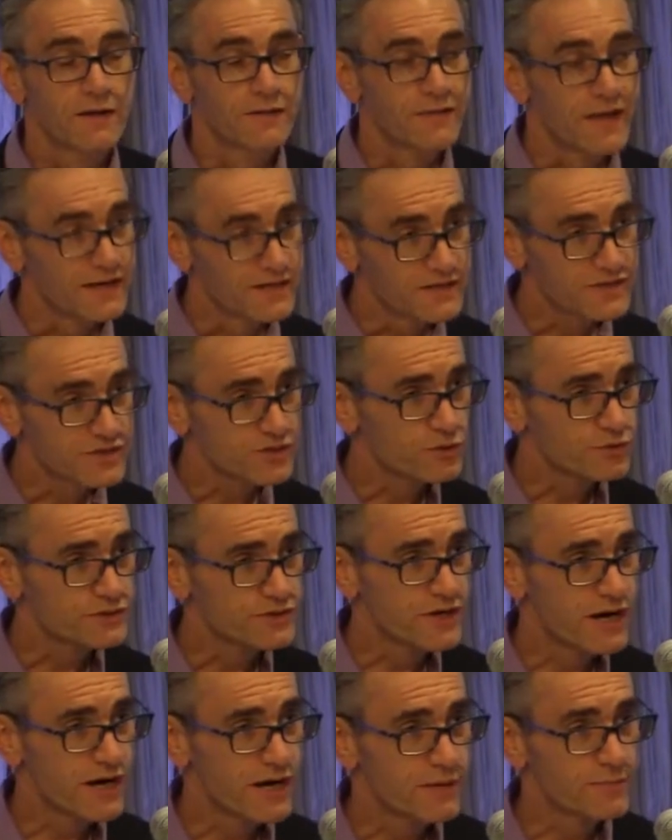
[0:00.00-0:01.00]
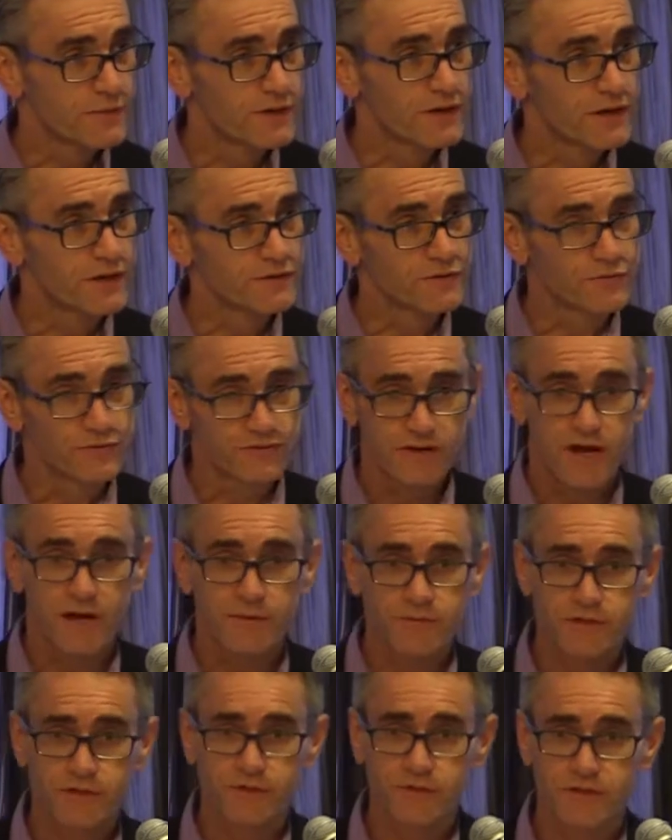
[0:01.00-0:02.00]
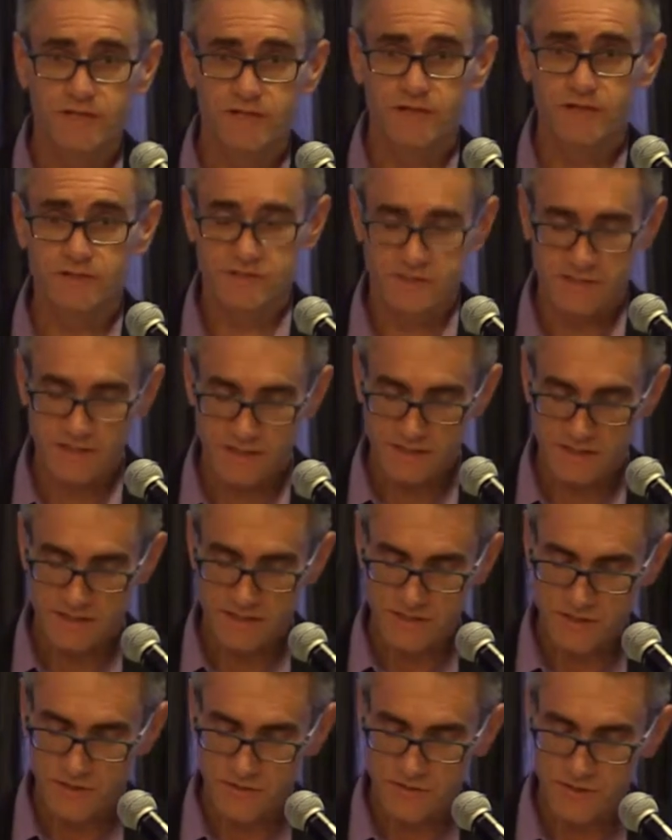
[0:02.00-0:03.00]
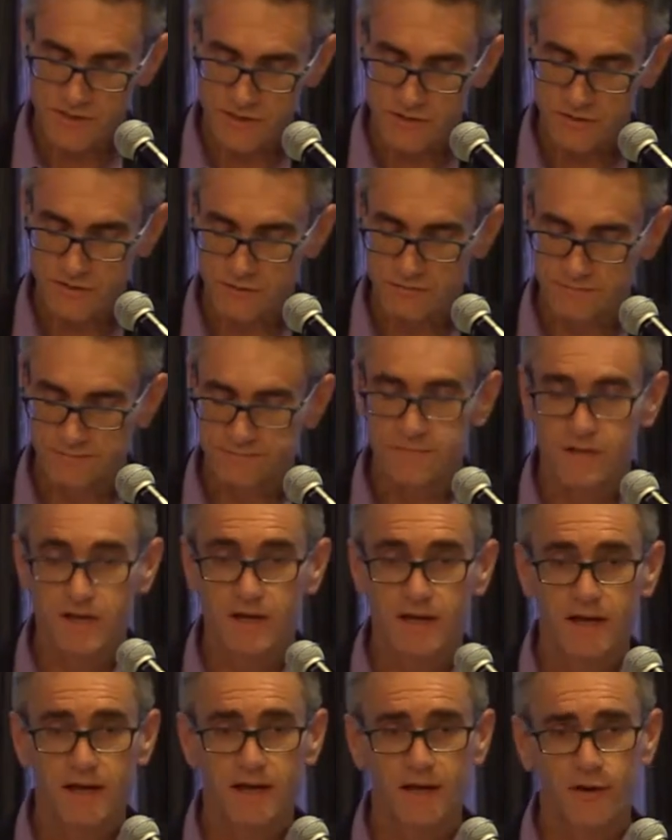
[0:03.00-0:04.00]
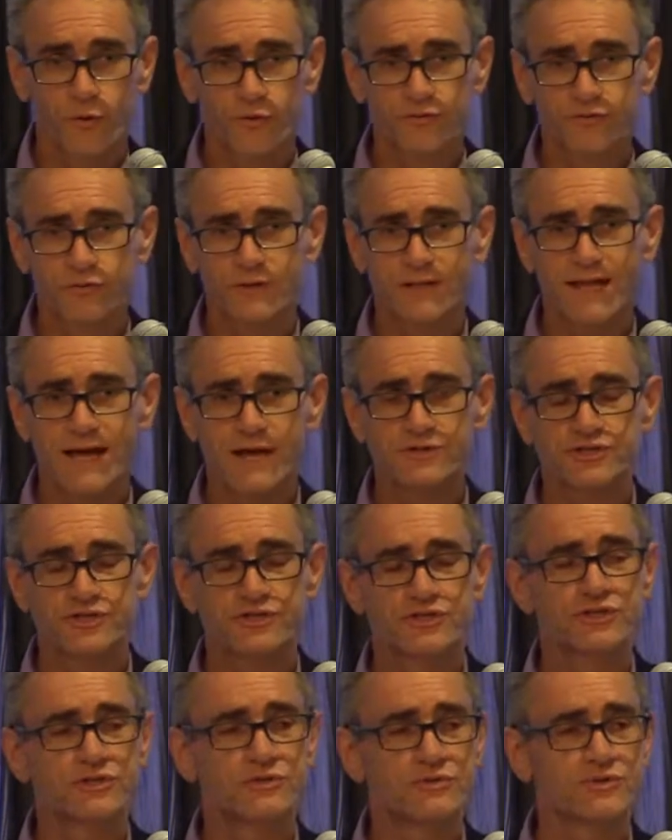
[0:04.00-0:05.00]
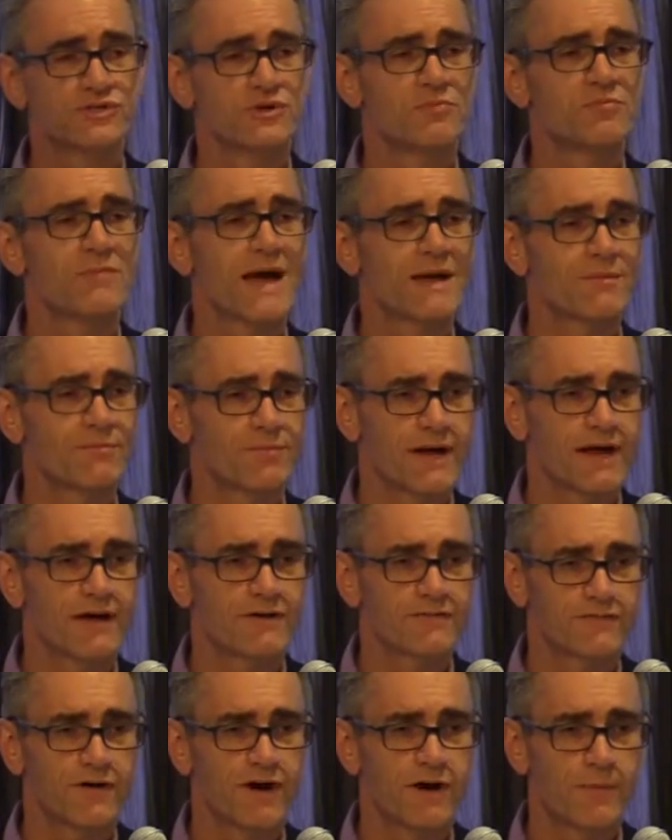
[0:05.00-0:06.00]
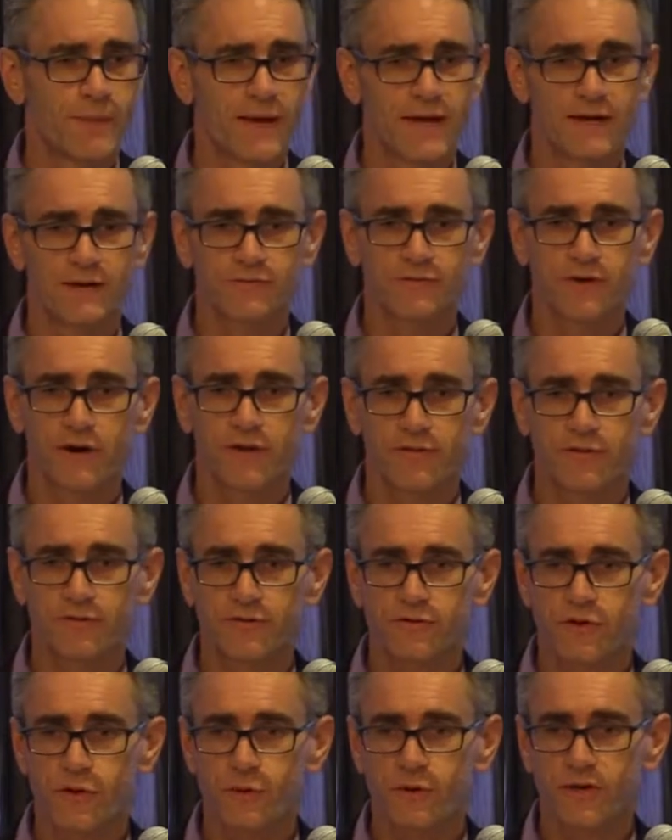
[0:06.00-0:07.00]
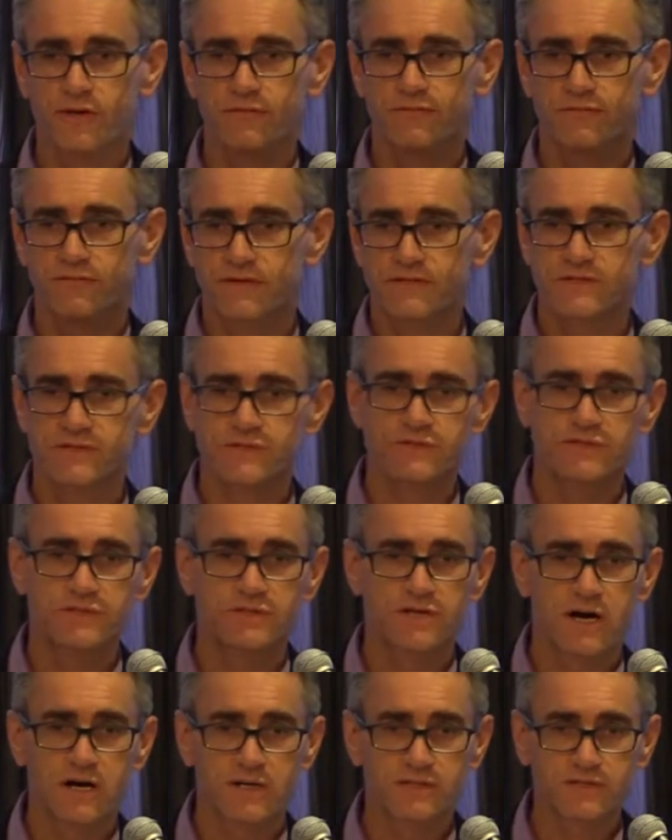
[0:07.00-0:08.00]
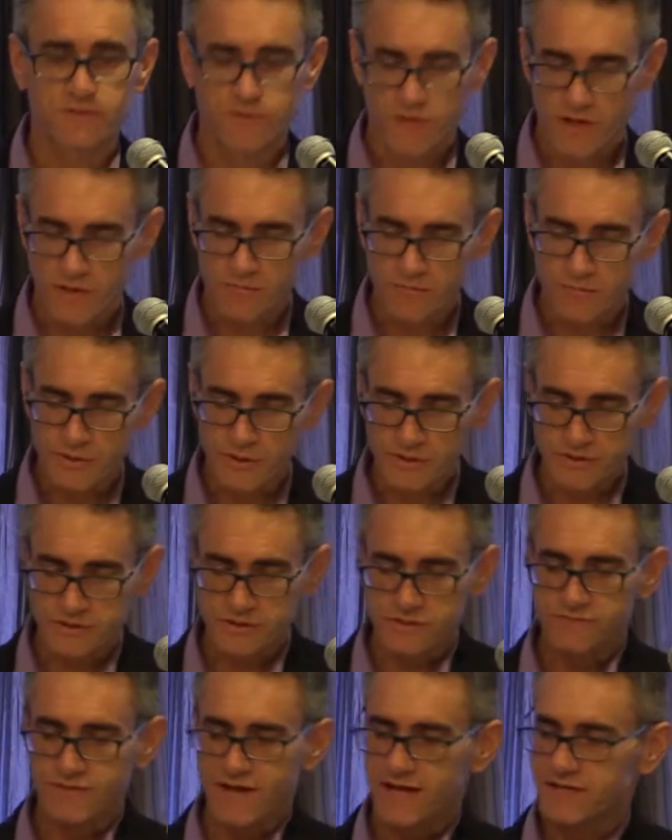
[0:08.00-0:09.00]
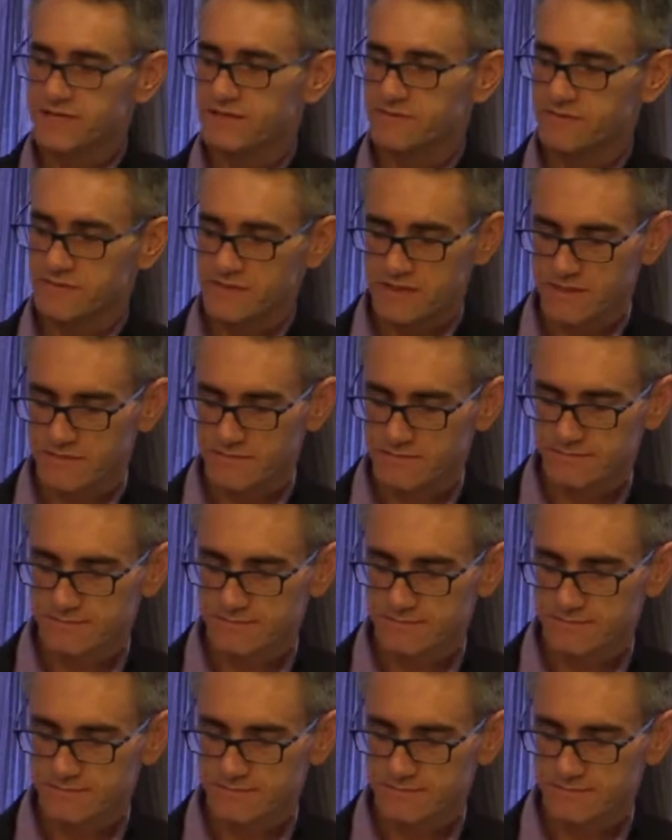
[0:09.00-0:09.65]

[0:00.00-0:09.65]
That install time and the time that you need on site is critical. It also allows you to use your manpower far better rather than going in fits and starts and bursts of activity.